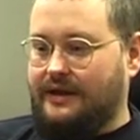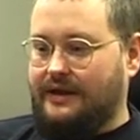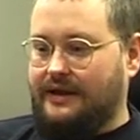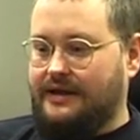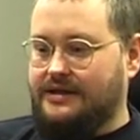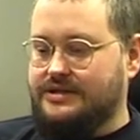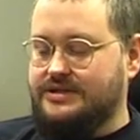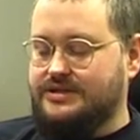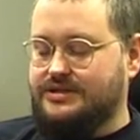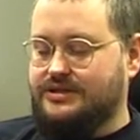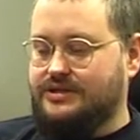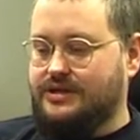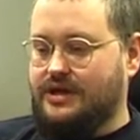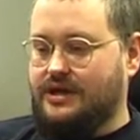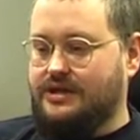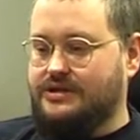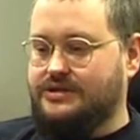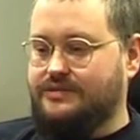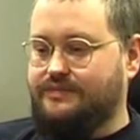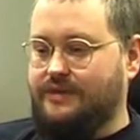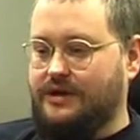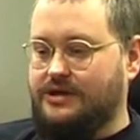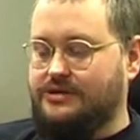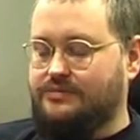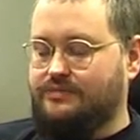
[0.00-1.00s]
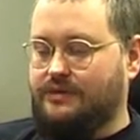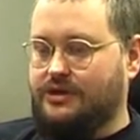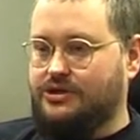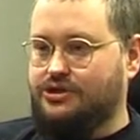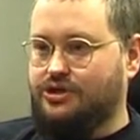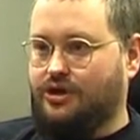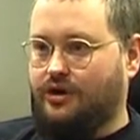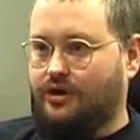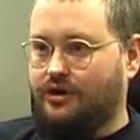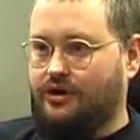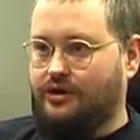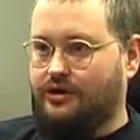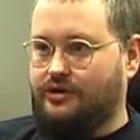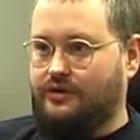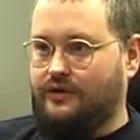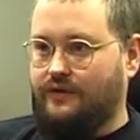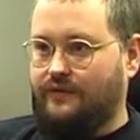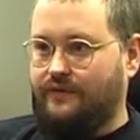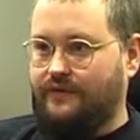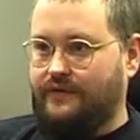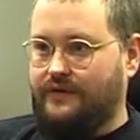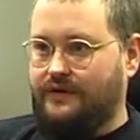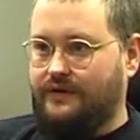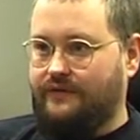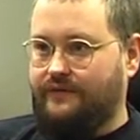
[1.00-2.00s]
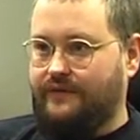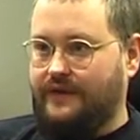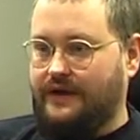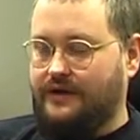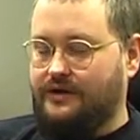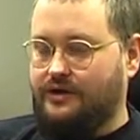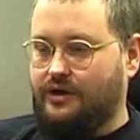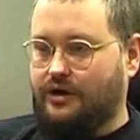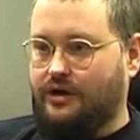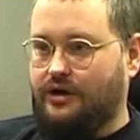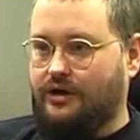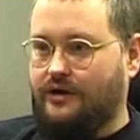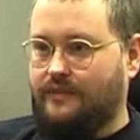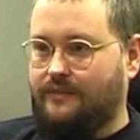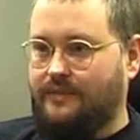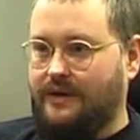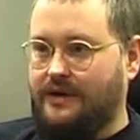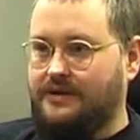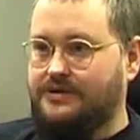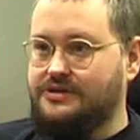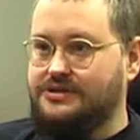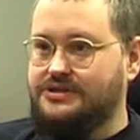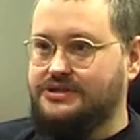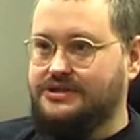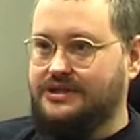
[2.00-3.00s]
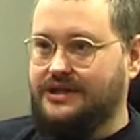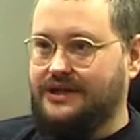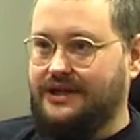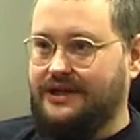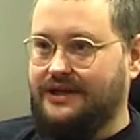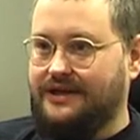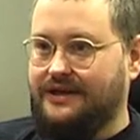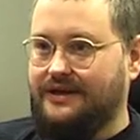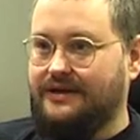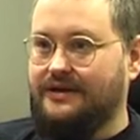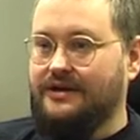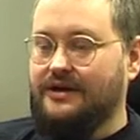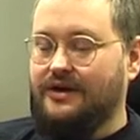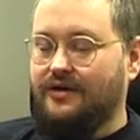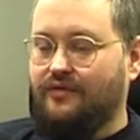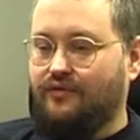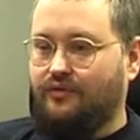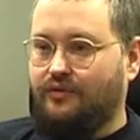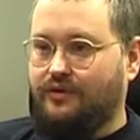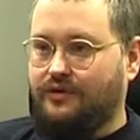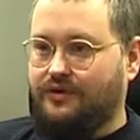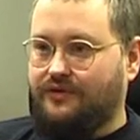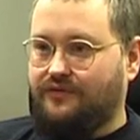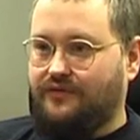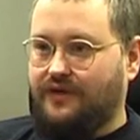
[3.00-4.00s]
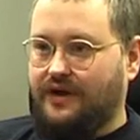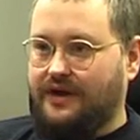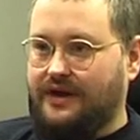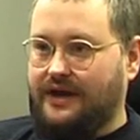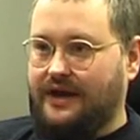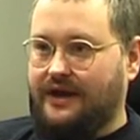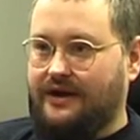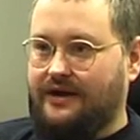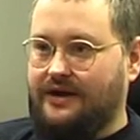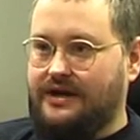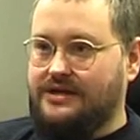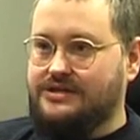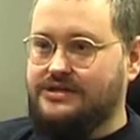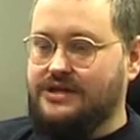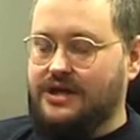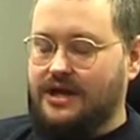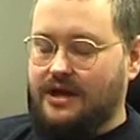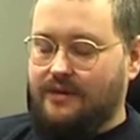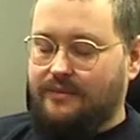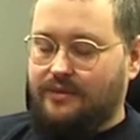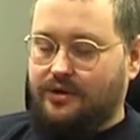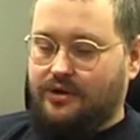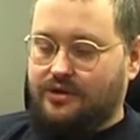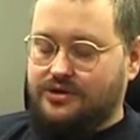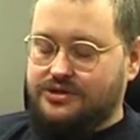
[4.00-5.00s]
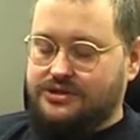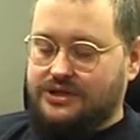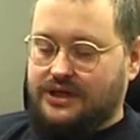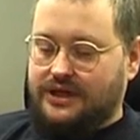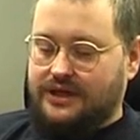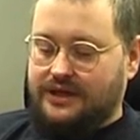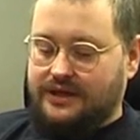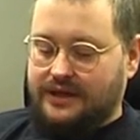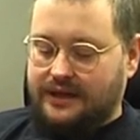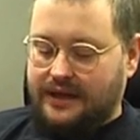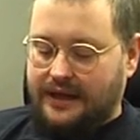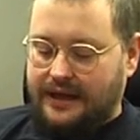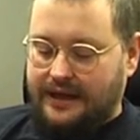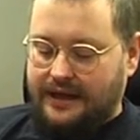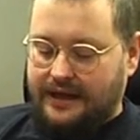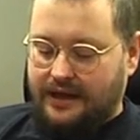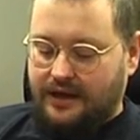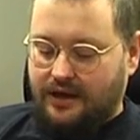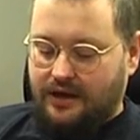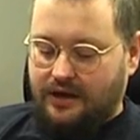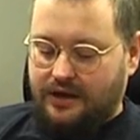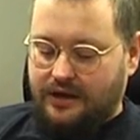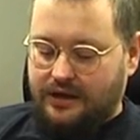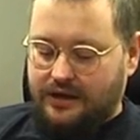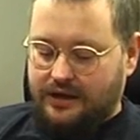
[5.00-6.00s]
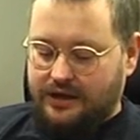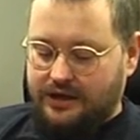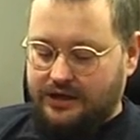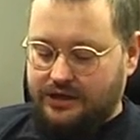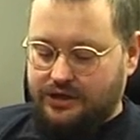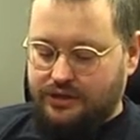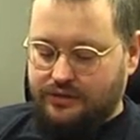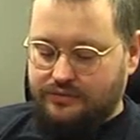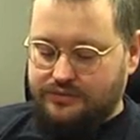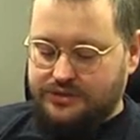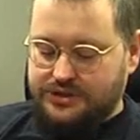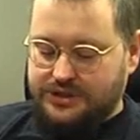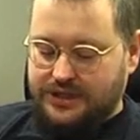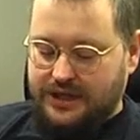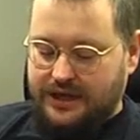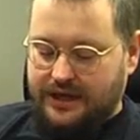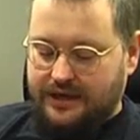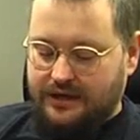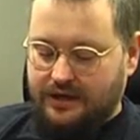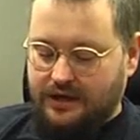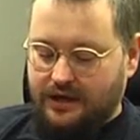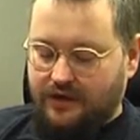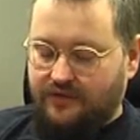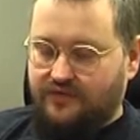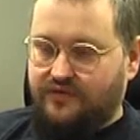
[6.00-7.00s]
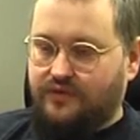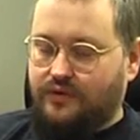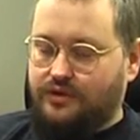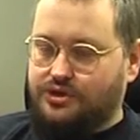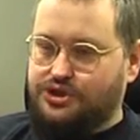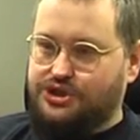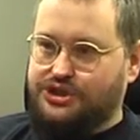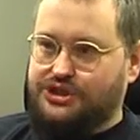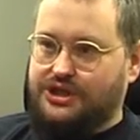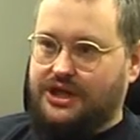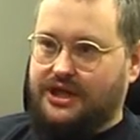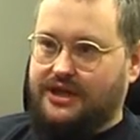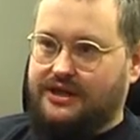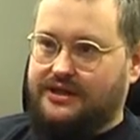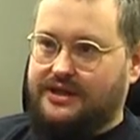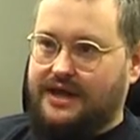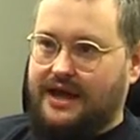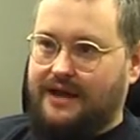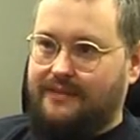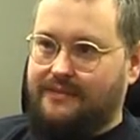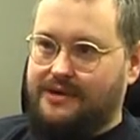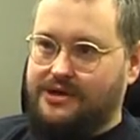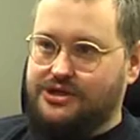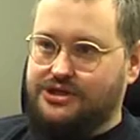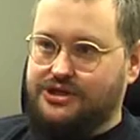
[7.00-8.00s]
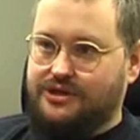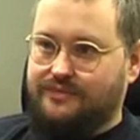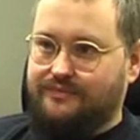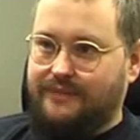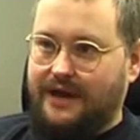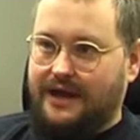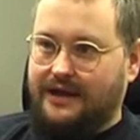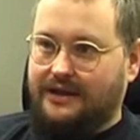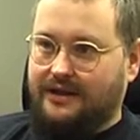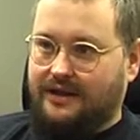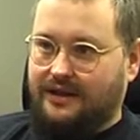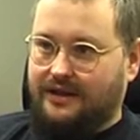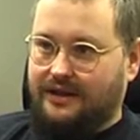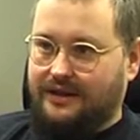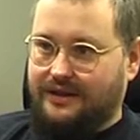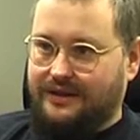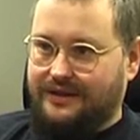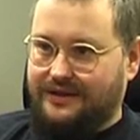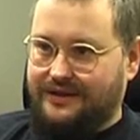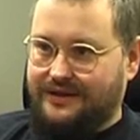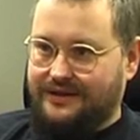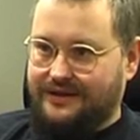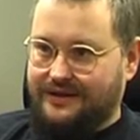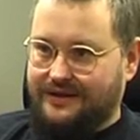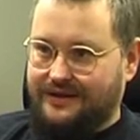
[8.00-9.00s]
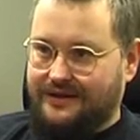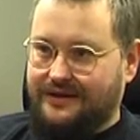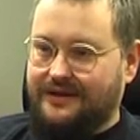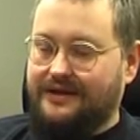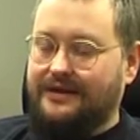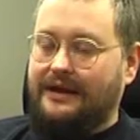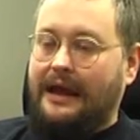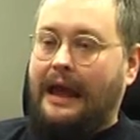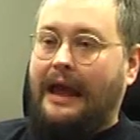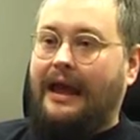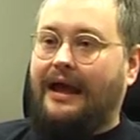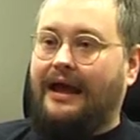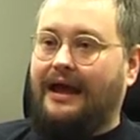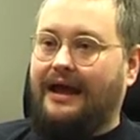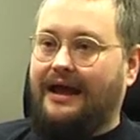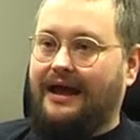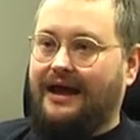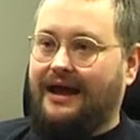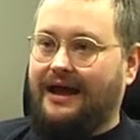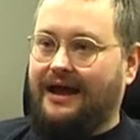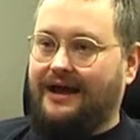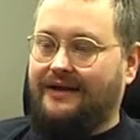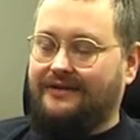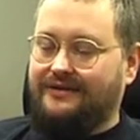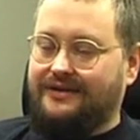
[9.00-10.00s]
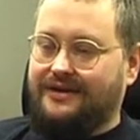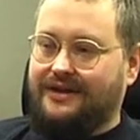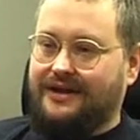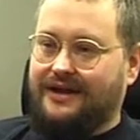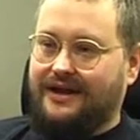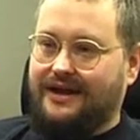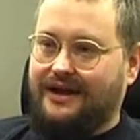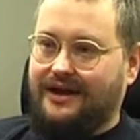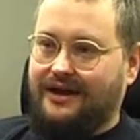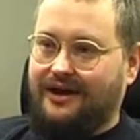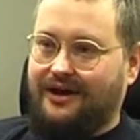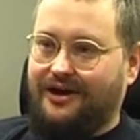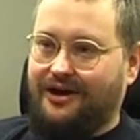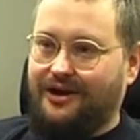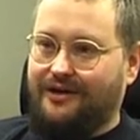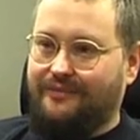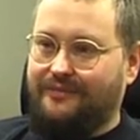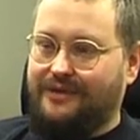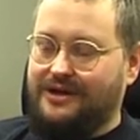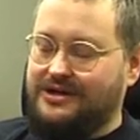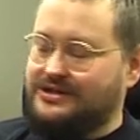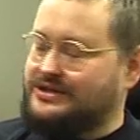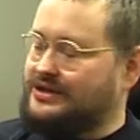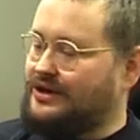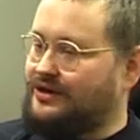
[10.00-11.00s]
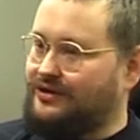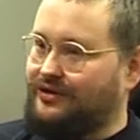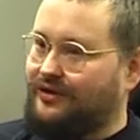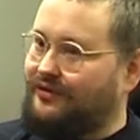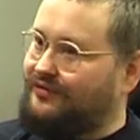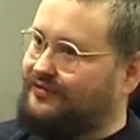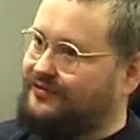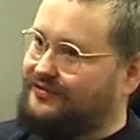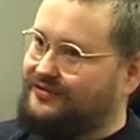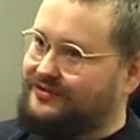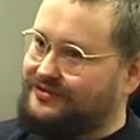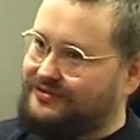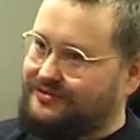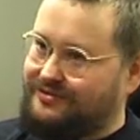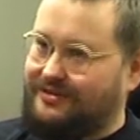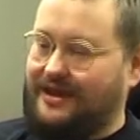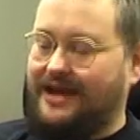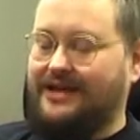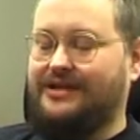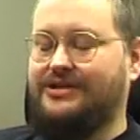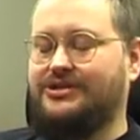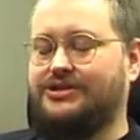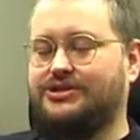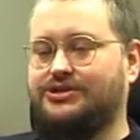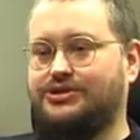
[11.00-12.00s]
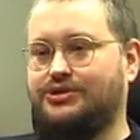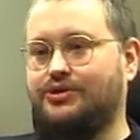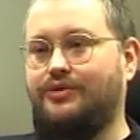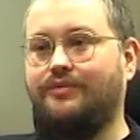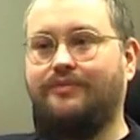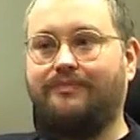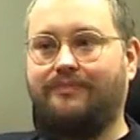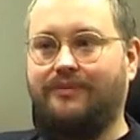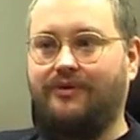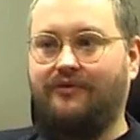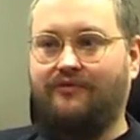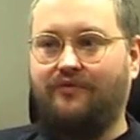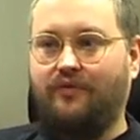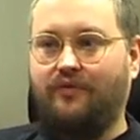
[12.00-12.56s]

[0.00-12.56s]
It's much harder to defend urbans and fortified areas, because in Doomsday forts take damage in battle, and urbans are not that super